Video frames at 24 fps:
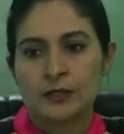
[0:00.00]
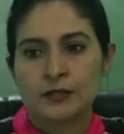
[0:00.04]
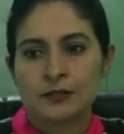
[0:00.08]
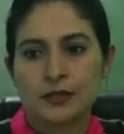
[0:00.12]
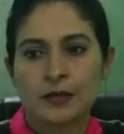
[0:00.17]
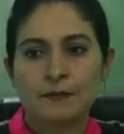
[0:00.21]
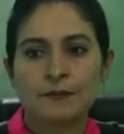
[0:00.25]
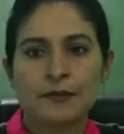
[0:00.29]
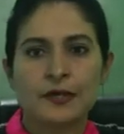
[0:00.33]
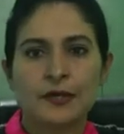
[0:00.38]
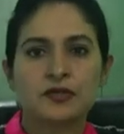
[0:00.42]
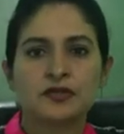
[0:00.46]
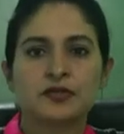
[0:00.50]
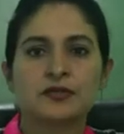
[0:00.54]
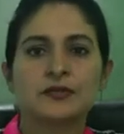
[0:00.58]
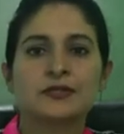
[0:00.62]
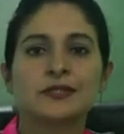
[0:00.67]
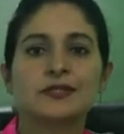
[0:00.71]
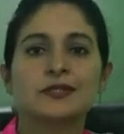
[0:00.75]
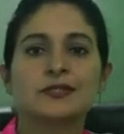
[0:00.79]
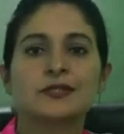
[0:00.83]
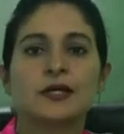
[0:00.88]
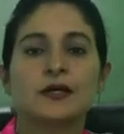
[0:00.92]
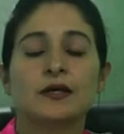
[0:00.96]
Some
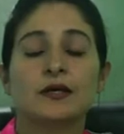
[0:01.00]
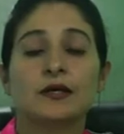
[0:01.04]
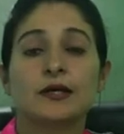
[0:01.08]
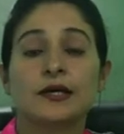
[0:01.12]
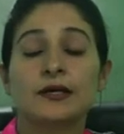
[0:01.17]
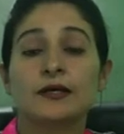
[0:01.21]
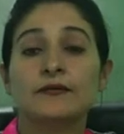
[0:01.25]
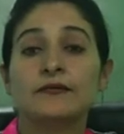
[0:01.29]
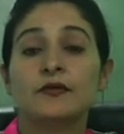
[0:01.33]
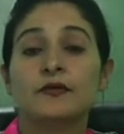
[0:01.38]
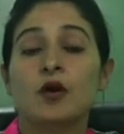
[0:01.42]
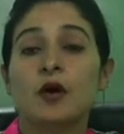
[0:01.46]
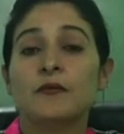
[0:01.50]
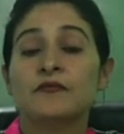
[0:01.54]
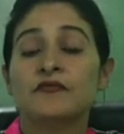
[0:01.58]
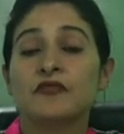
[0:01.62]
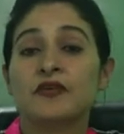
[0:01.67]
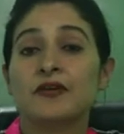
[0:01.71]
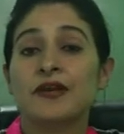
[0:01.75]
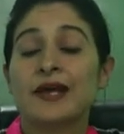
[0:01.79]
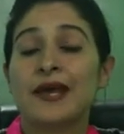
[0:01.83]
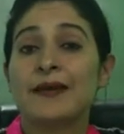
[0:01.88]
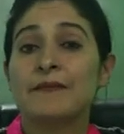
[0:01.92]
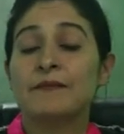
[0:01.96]
patients uh, can even opt
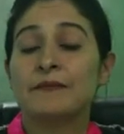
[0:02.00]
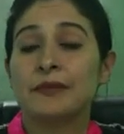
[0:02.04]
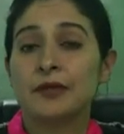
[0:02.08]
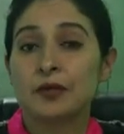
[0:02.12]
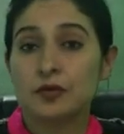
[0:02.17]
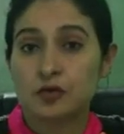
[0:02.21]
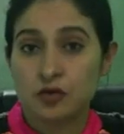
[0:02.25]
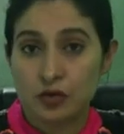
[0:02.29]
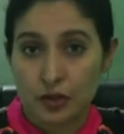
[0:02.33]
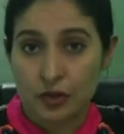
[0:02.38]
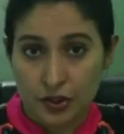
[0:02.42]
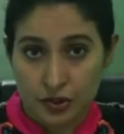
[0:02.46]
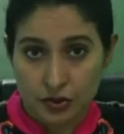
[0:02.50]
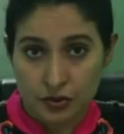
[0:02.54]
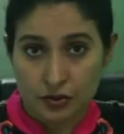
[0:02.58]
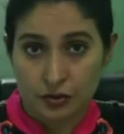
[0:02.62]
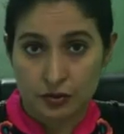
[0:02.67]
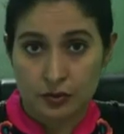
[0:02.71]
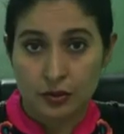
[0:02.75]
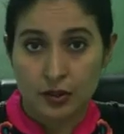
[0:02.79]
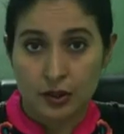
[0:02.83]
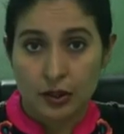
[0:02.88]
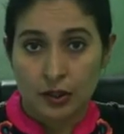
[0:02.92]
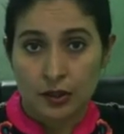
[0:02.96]
for embryo
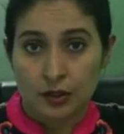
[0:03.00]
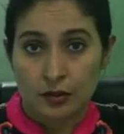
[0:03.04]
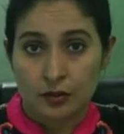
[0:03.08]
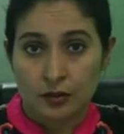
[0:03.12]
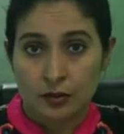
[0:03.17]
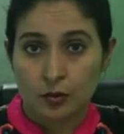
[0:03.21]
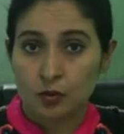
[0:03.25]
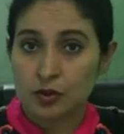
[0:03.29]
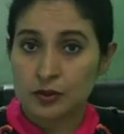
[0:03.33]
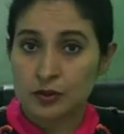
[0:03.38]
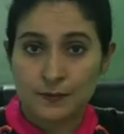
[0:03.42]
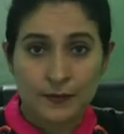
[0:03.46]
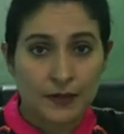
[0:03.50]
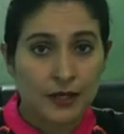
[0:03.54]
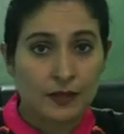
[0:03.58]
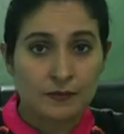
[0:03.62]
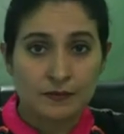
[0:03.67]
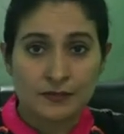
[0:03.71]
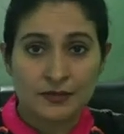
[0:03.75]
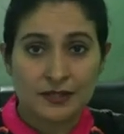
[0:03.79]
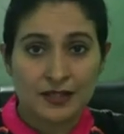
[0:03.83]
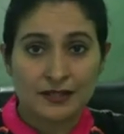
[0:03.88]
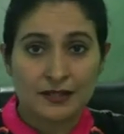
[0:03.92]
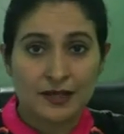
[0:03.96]
donation. No
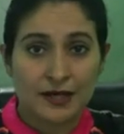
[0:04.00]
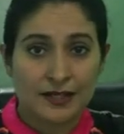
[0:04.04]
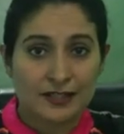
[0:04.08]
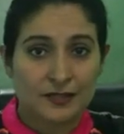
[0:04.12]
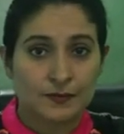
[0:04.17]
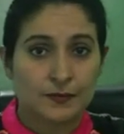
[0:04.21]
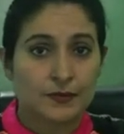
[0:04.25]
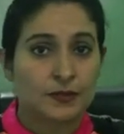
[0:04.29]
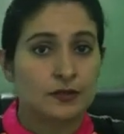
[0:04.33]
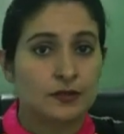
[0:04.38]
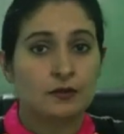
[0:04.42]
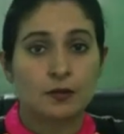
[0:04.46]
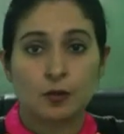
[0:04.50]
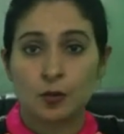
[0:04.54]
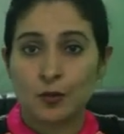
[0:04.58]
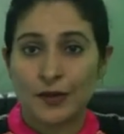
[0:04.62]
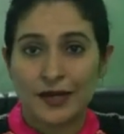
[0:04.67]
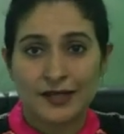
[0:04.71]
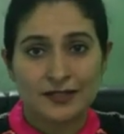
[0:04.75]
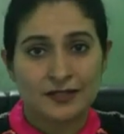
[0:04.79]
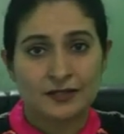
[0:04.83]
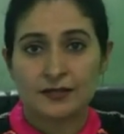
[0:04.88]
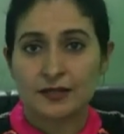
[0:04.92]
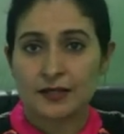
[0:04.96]
sperms in the husband, no
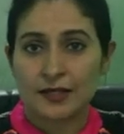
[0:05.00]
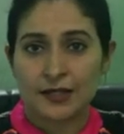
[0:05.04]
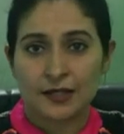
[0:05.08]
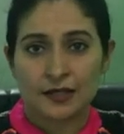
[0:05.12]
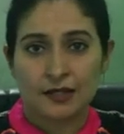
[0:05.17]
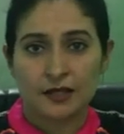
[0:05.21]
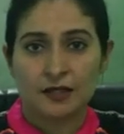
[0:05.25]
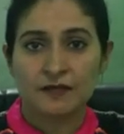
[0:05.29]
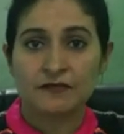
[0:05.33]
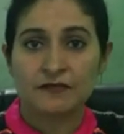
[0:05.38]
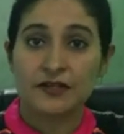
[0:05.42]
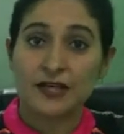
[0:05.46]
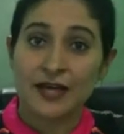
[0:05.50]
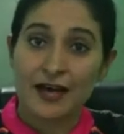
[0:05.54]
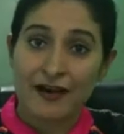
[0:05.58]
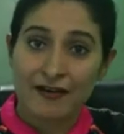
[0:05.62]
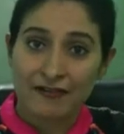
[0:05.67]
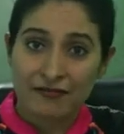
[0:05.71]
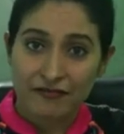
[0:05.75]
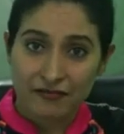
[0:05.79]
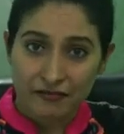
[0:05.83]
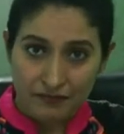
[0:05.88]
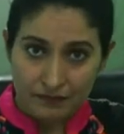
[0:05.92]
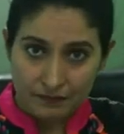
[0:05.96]
eggs in the lady. We
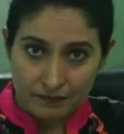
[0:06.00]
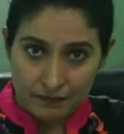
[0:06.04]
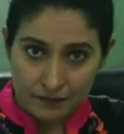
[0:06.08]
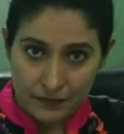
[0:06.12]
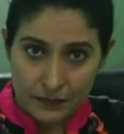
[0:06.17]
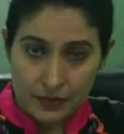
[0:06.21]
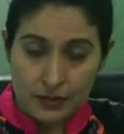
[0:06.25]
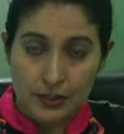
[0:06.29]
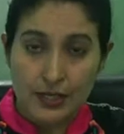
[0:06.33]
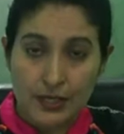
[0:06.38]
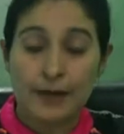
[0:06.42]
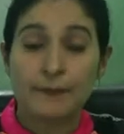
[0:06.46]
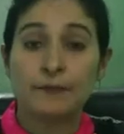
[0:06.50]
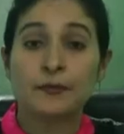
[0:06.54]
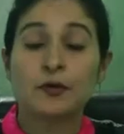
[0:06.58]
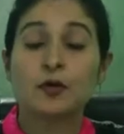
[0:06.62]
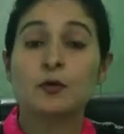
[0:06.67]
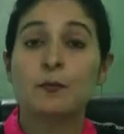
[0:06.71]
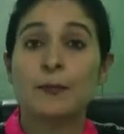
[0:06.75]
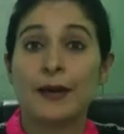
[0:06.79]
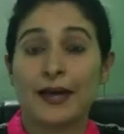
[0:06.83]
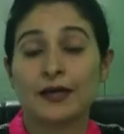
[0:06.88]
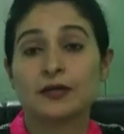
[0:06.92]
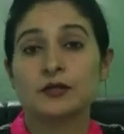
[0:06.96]
have
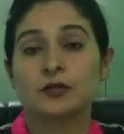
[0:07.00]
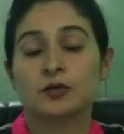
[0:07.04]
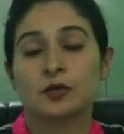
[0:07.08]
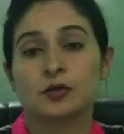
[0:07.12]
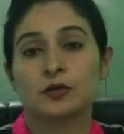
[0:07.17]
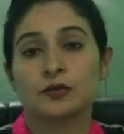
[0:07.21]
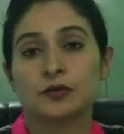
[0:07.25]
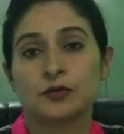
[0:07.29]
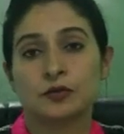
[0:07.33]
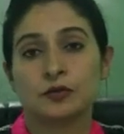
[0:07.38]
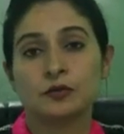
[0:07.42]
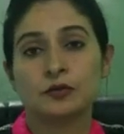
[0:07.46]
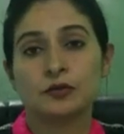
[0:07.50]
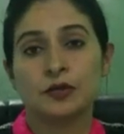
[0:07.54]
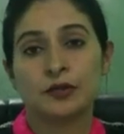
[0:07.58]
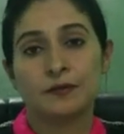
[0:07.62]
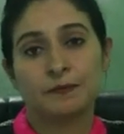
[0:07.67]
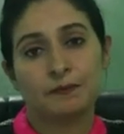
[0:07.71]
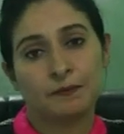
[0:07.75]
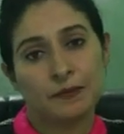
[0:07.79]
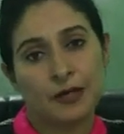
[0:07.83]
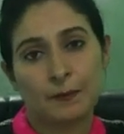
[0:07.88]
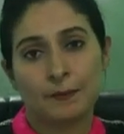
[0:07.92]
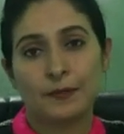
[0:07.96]
embryo banks also.
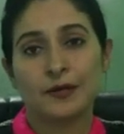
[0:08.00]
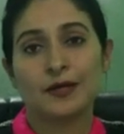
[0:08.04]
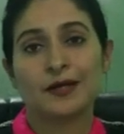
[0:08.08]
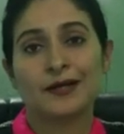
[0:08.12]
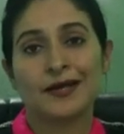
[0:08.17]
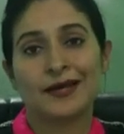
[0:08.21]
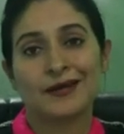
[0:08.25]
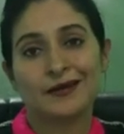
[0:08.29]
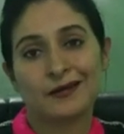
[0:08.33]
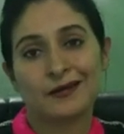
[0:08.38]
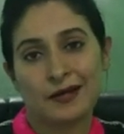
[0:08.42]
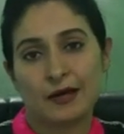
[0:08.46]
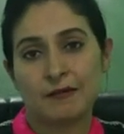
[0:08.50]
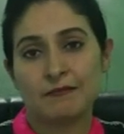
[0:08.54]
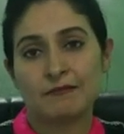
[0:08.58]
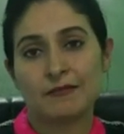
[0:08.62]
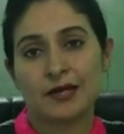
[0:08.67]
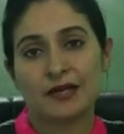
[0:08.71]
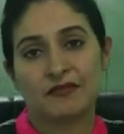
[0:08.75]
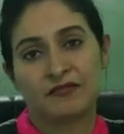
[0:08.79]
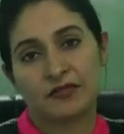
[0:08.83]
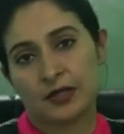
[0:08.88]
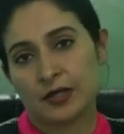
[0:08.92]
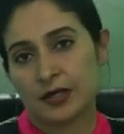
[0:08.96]
The couple can
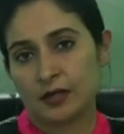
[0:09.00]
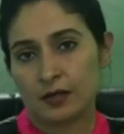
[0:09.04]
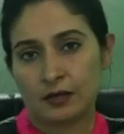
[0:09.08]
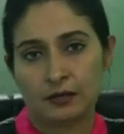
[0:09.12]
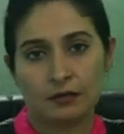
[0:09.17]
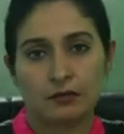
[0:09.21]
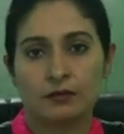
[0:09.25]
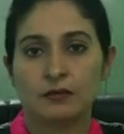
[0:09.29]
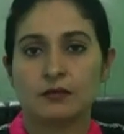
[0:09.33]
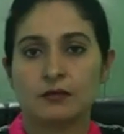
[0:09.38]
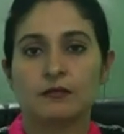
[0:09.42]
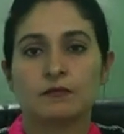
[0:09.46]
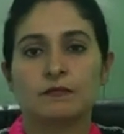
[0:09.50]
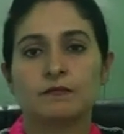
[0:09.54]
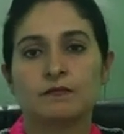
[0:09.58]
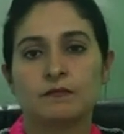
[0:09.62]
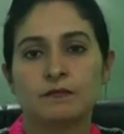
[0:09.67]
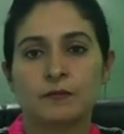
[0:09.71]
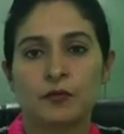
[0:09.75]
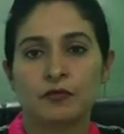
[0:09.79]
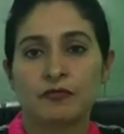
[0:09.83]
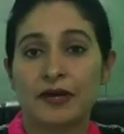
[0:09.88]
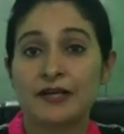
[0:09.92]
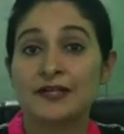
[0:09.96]
come and we can
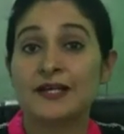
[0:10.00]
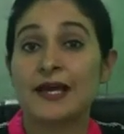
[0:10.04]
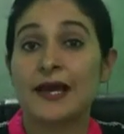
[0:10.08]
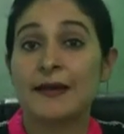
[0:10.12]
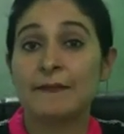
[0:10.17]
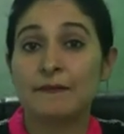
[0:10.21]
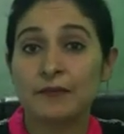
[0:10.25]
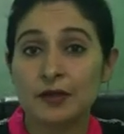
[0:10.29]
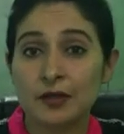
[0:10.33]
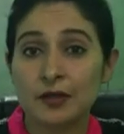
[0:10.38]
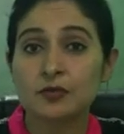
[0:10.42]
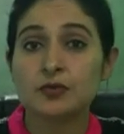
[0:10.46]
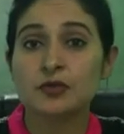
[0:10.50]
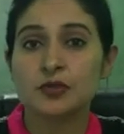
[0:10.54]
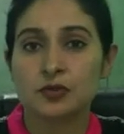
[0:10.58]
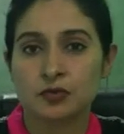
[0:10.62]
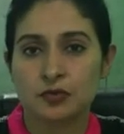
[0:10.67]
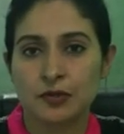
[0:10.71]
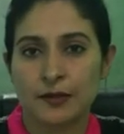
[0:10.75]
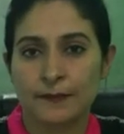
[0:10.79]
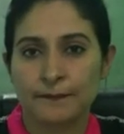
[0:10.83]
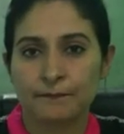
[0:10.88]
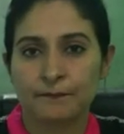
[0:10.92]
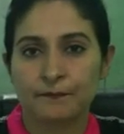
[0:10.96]
provide embryos
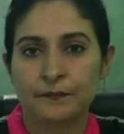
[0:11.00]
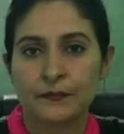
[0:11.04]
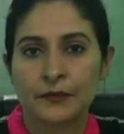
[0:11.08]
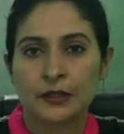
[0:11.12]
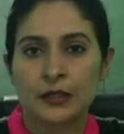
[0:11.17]
to them.